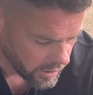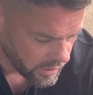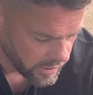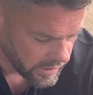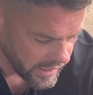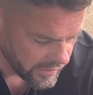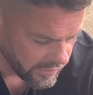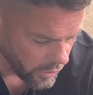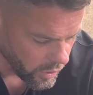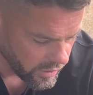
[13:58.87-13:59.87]
Yeah,
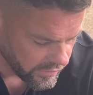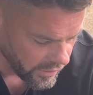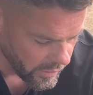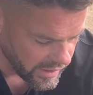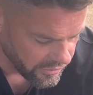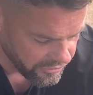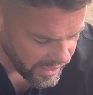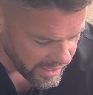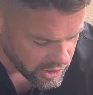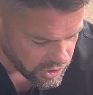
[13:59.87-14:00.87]
so in
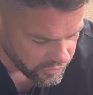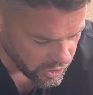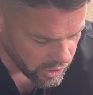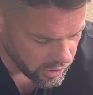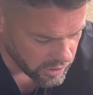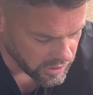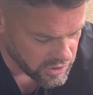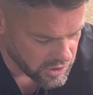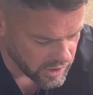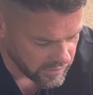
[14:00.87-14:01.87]
effect, you've got...
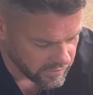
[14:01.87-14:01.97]
It's